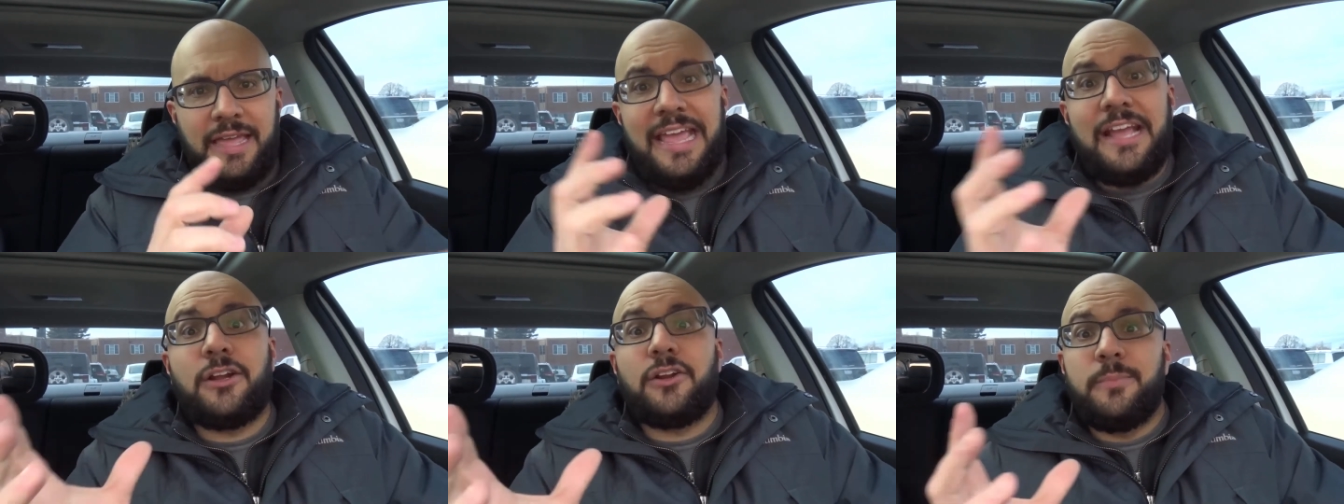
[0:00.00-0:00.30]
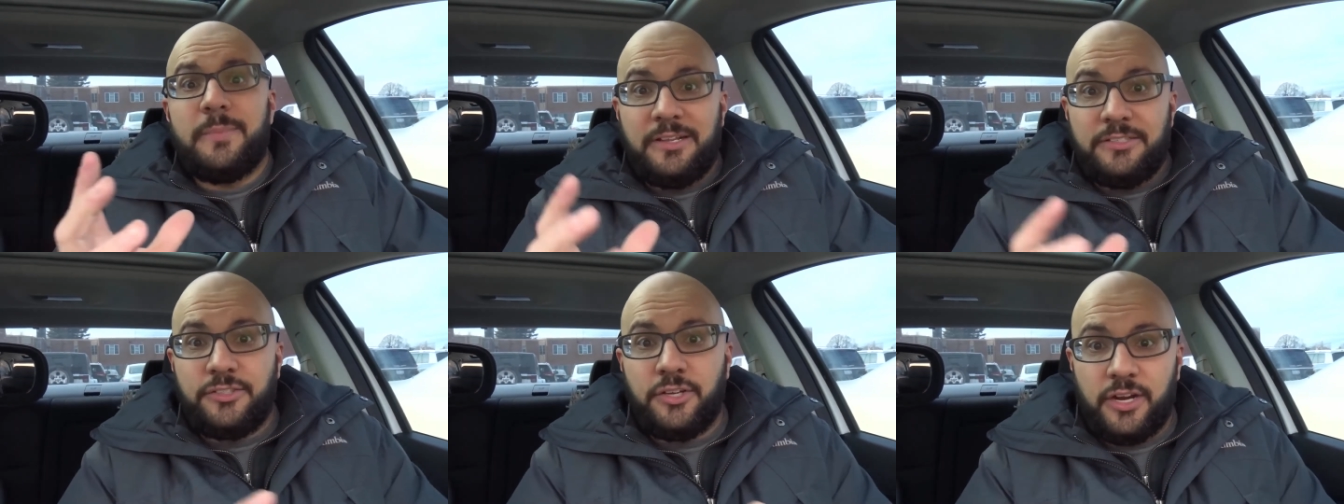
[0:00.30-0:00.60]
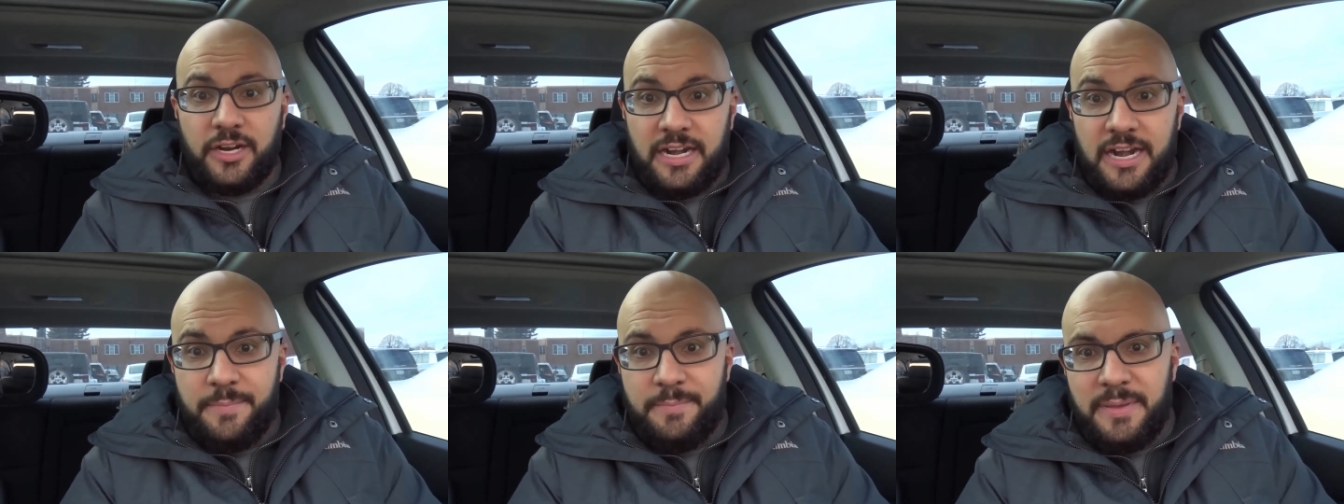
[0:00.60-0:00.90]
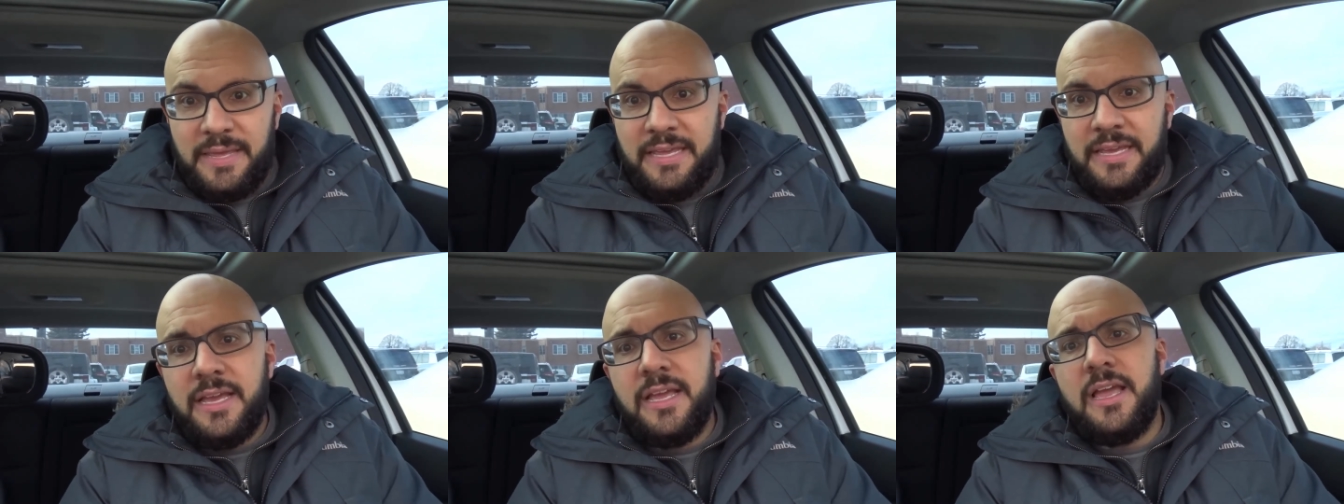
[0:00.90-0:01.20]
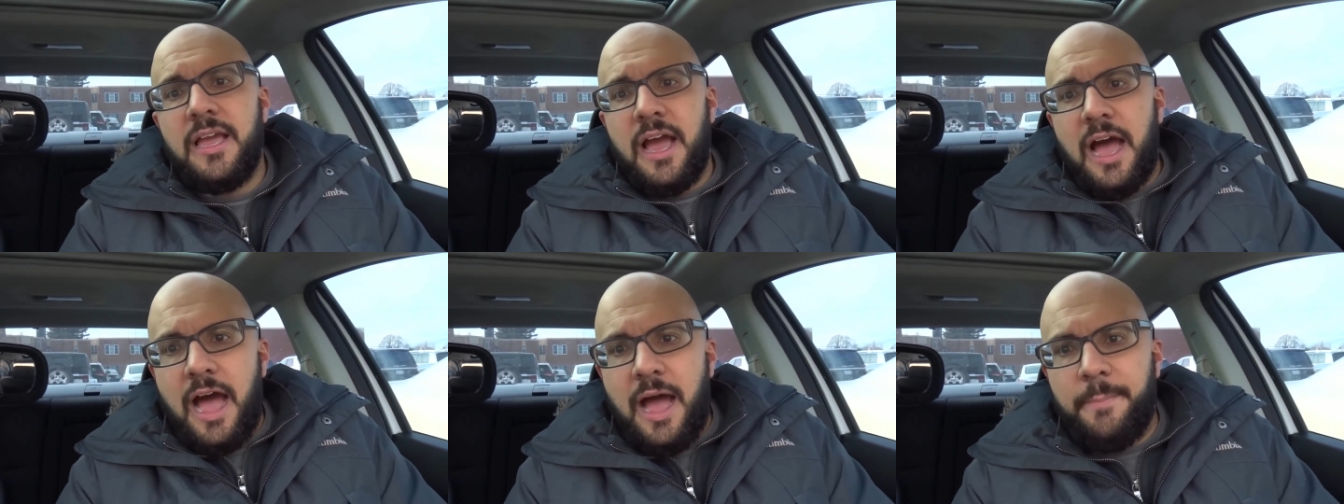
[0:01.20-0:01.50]
increments are going to be
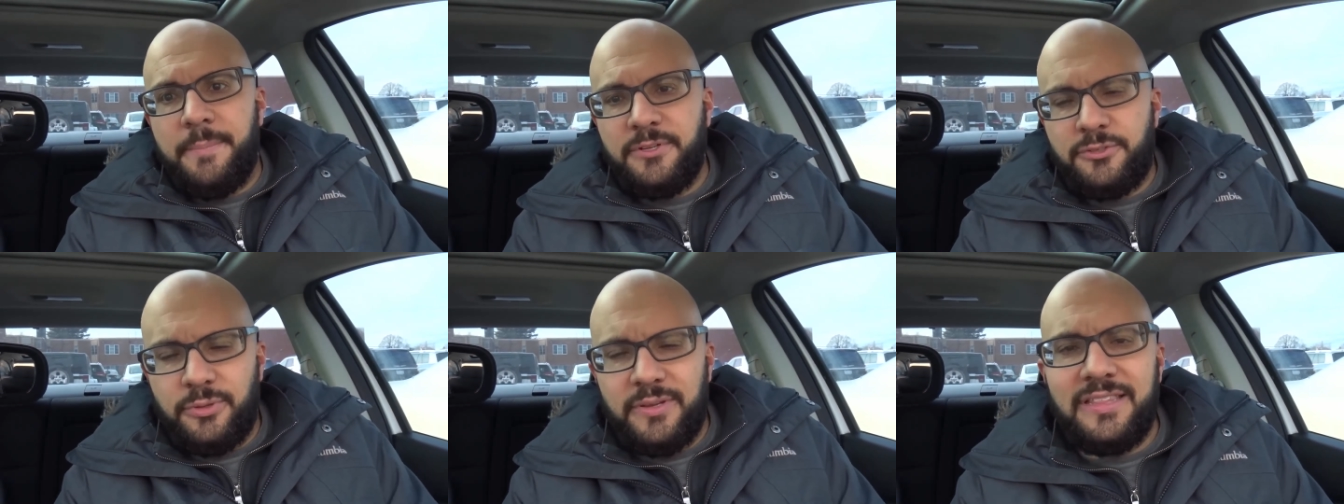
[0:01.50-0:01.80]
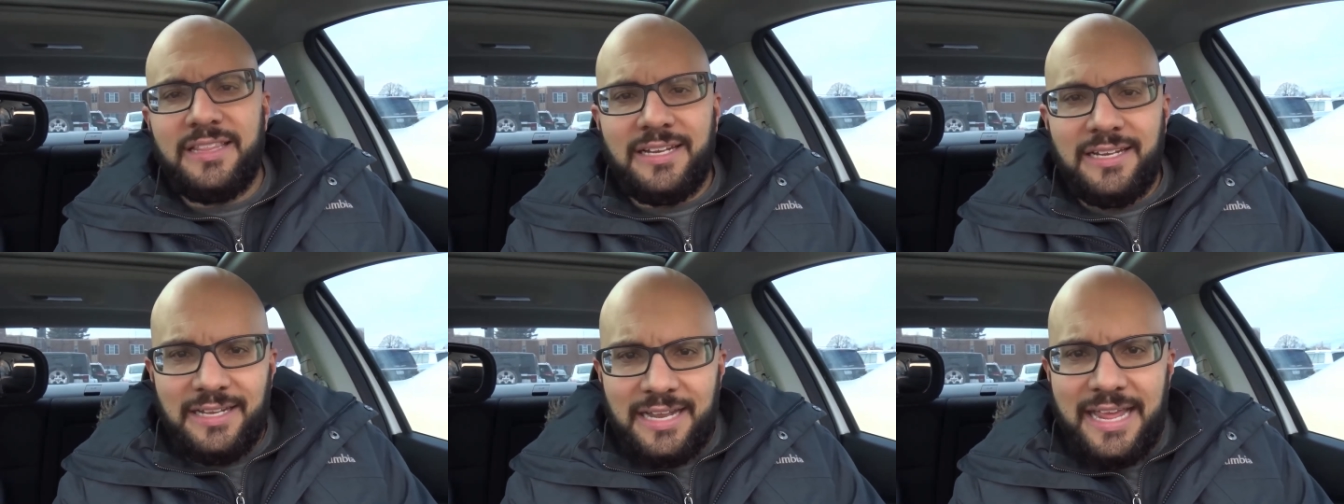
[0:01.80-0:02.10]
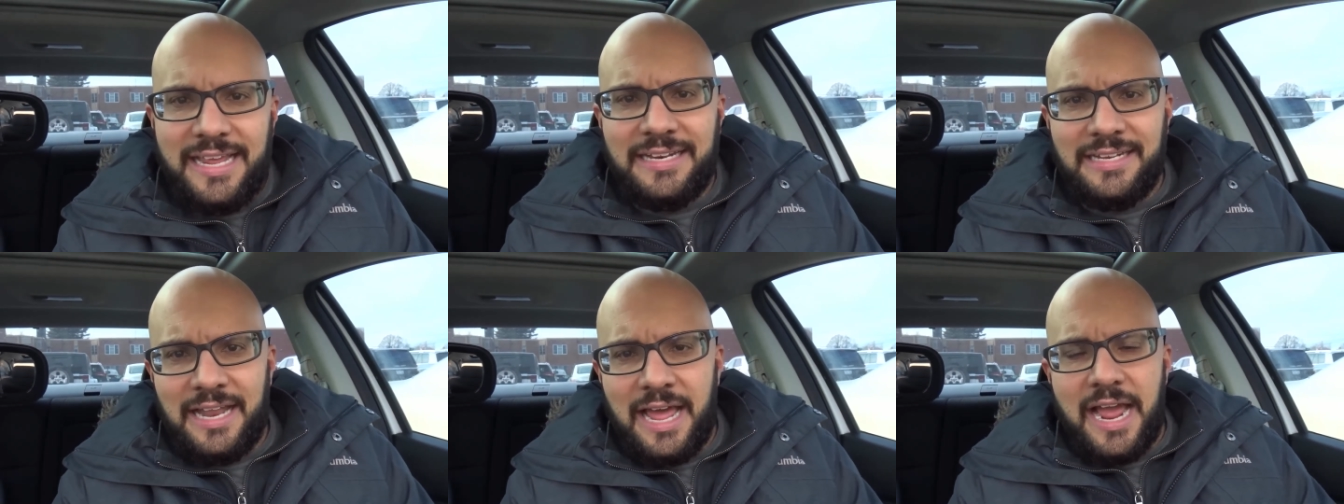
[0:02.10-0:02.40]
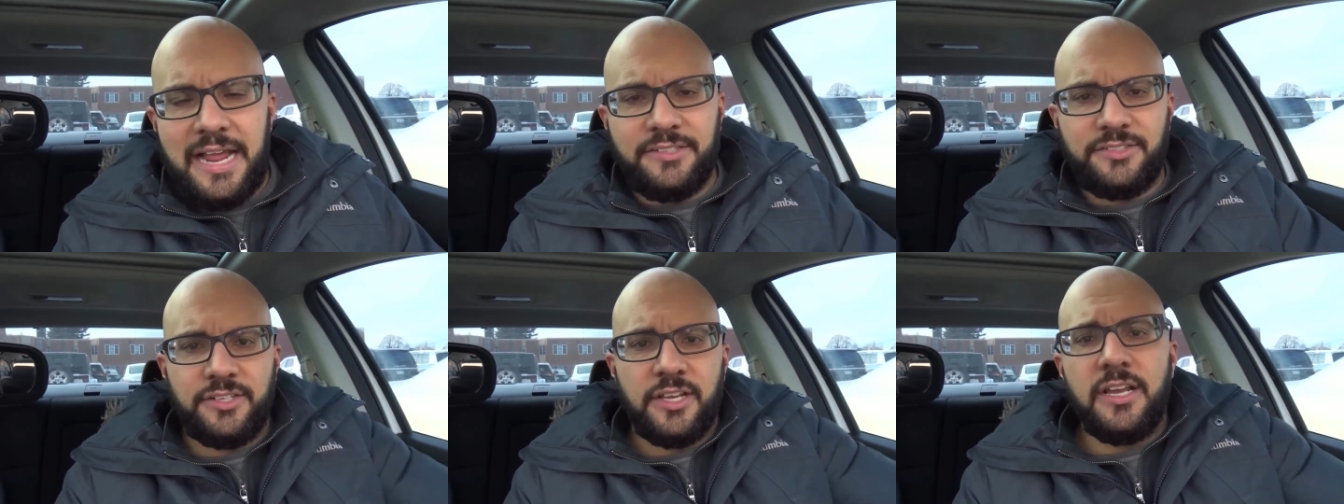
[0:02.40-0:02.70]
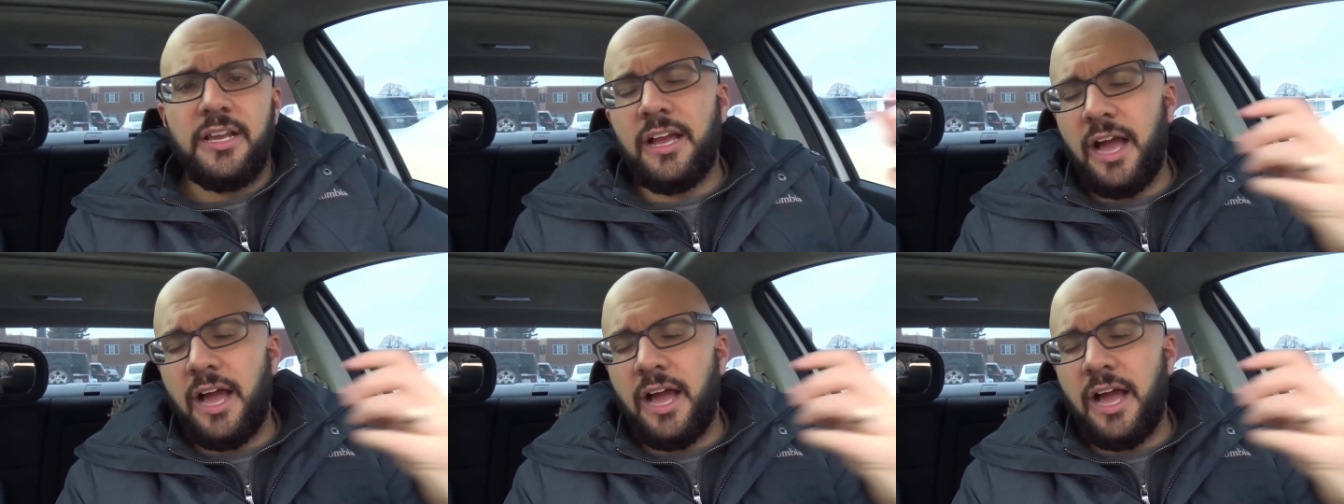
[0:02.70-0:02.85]
between the lane lines.